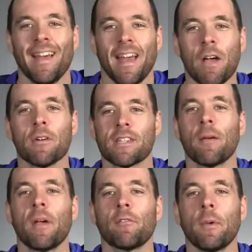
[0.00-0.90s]
Hey, what's
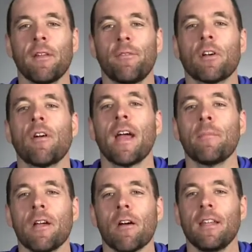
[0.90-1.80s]
up everybody? Phil Graham
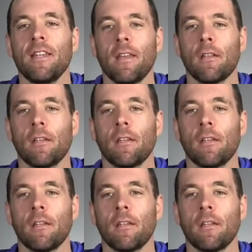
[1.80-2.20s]
here. I needed